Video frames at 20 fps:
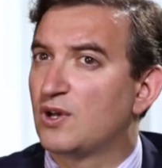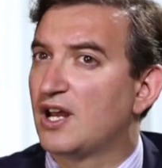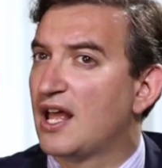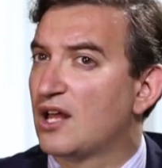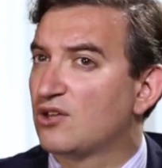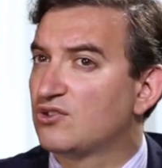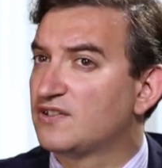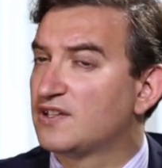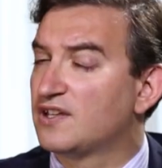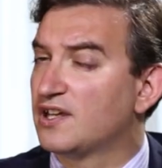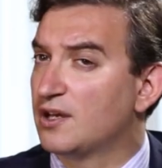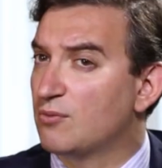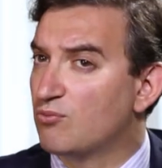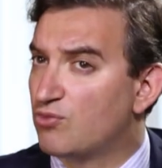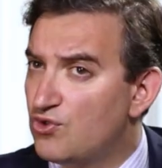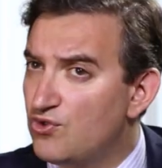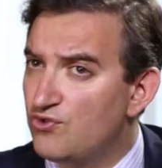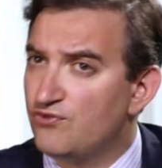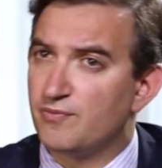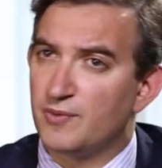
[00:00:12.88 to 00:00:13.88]
announced an
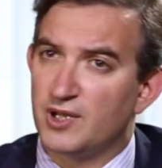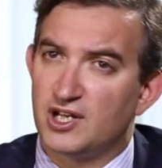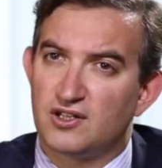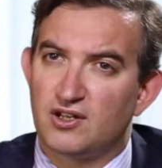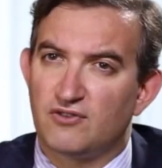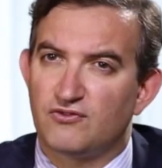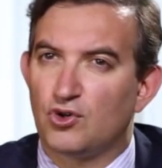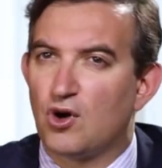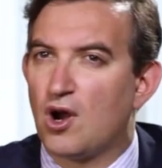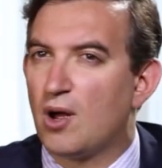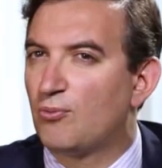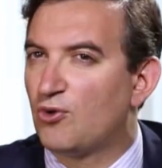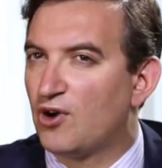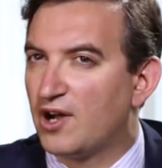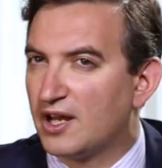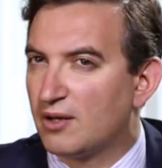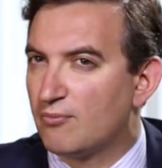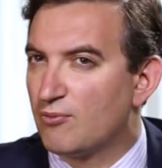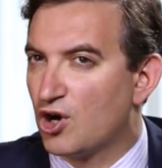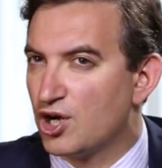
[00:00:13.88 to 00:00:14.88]
improvement of your
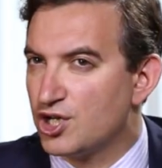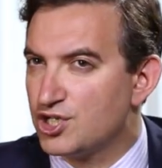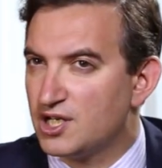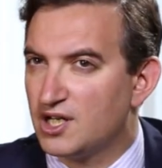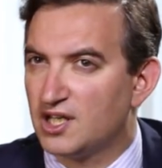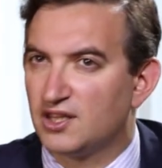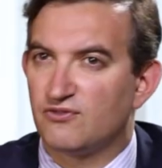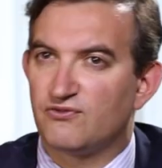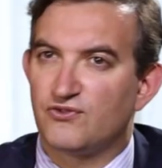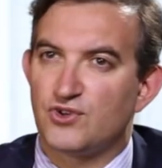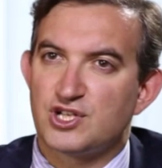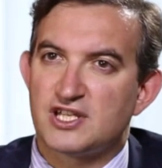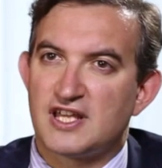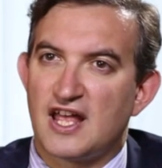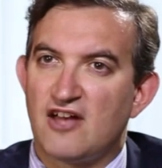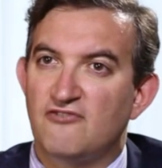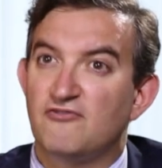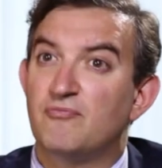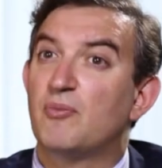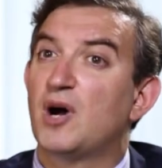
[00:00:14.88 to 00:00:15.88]
operating margin in the first
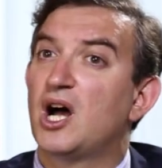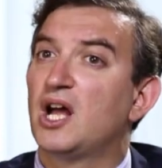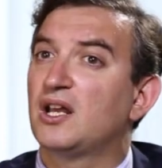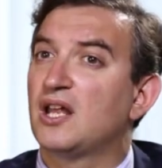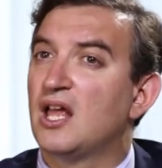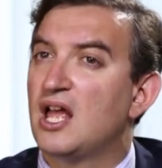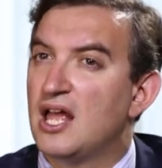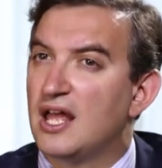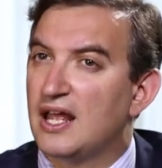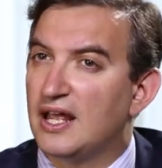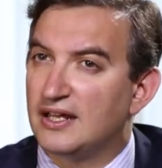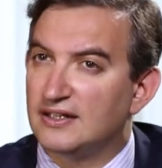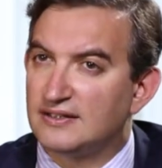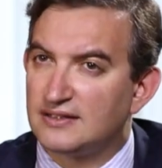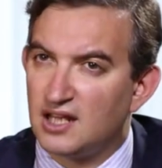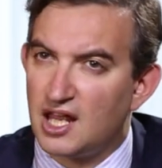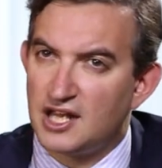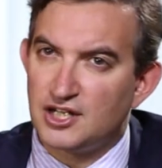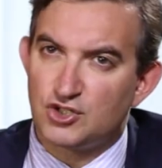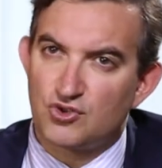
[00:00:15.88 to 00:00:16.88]
half, but a
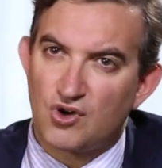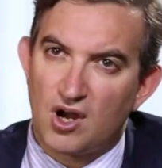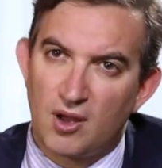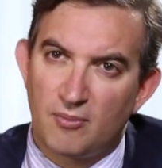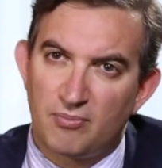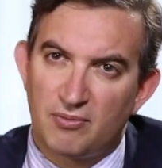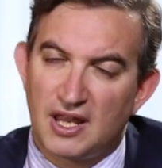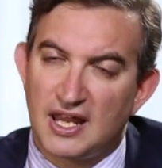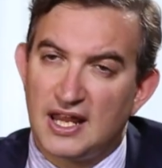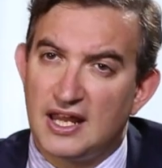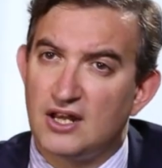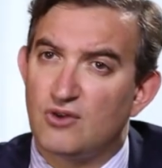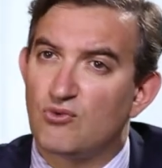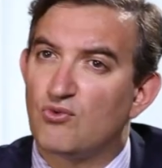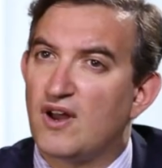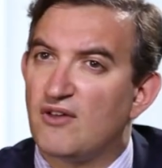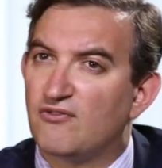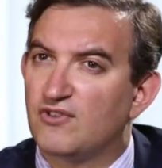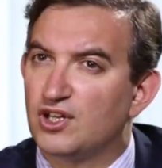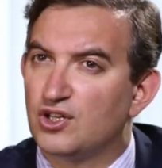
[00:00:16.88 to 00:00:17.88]
slight drop in
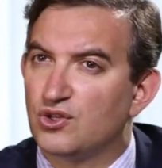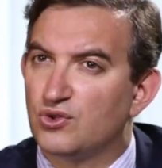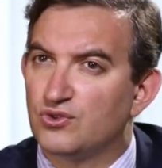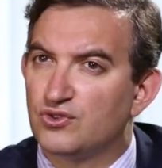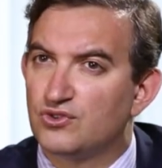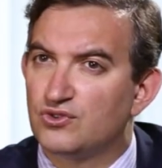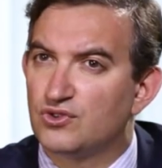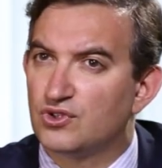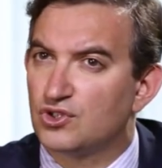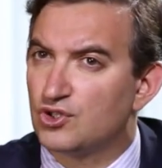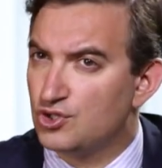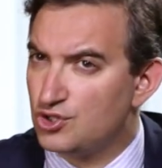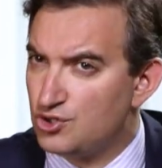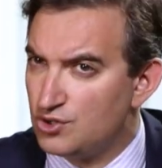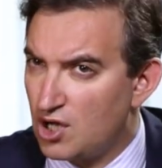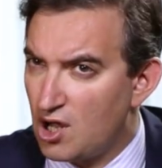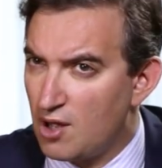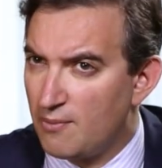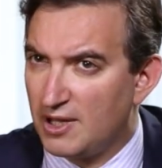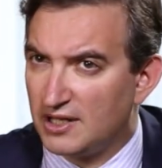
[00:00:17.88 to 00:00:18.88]
revenues. Could
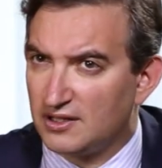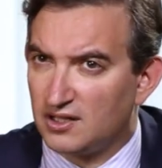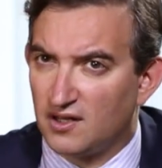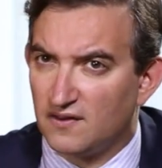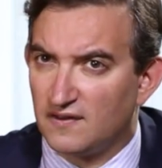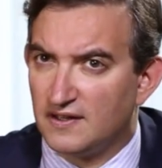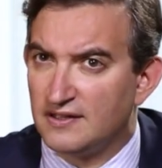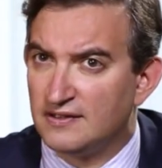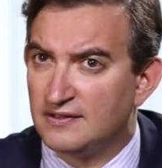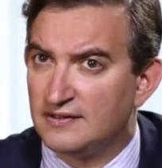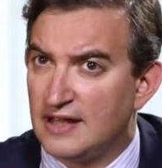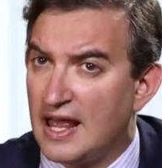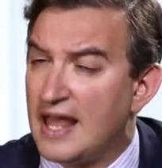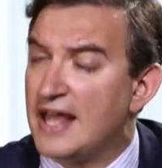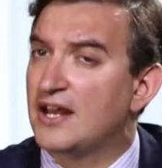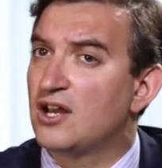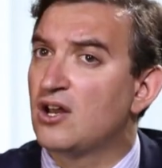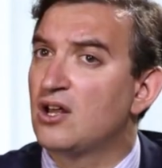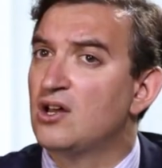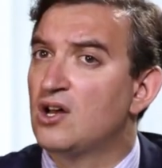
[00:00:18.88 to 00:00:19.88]
you comment on this?
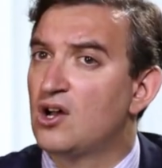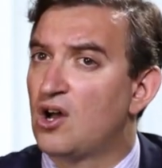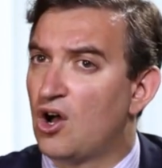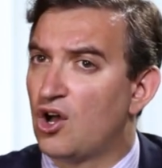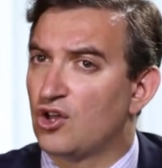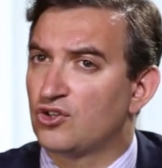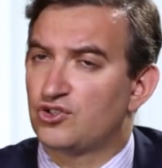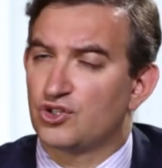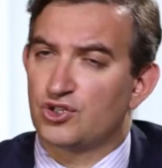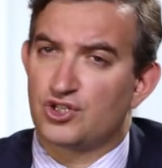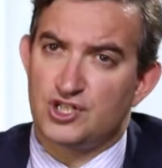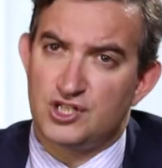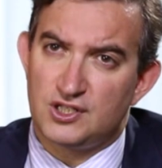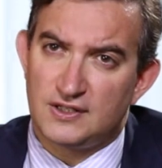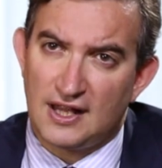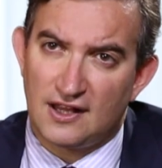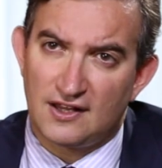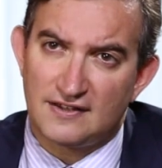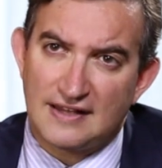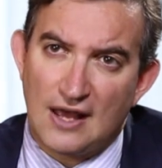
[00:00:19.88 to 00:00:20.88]
And also, can you
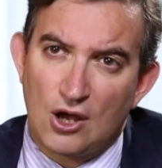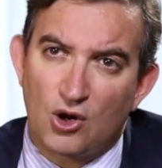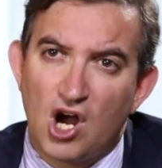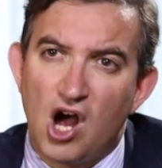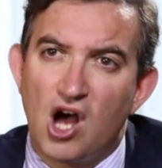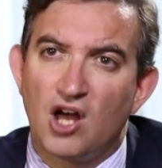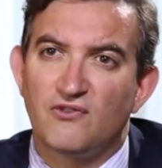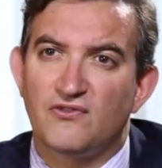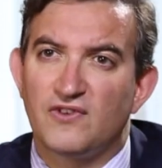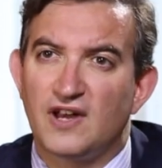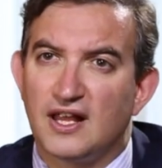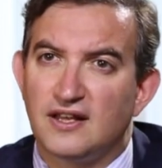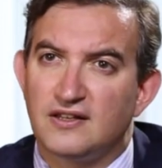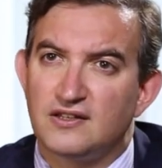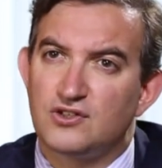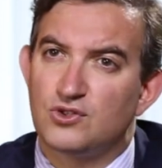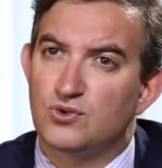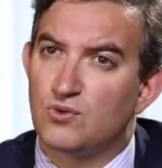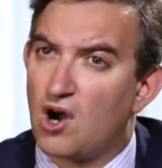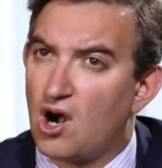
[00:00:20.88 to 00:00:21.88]
tell us how
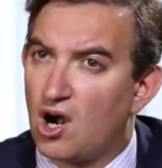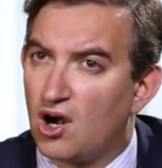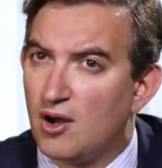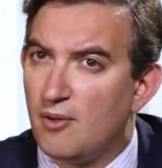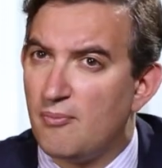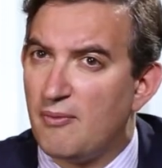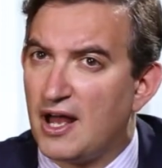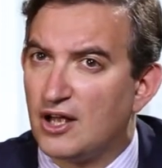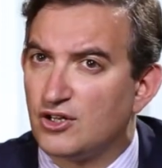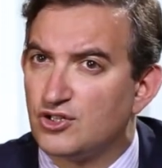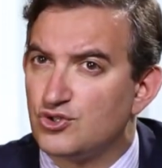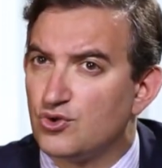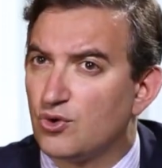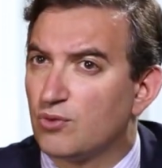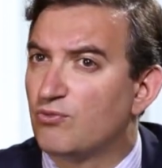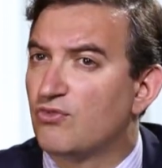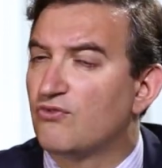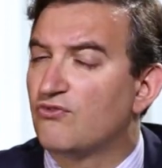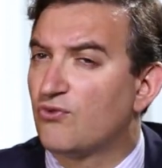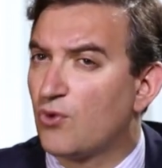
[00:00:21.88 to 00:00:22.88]
confident you are about your
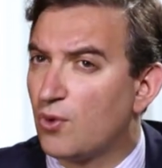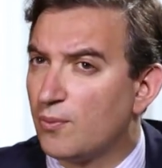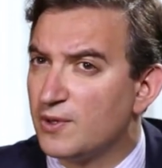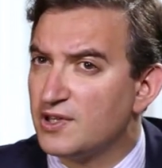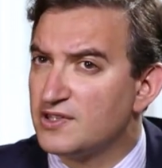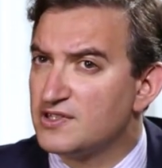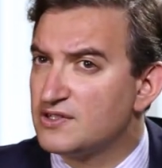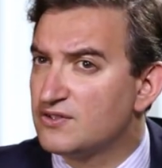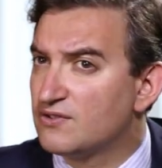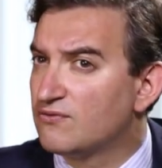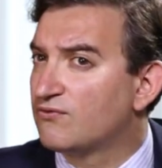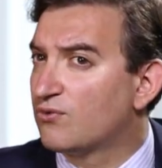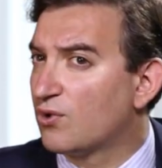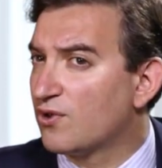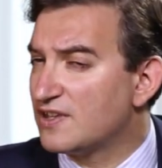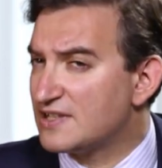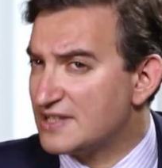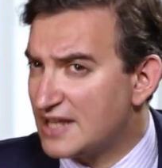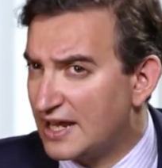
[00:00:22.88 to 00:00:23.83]
performance for the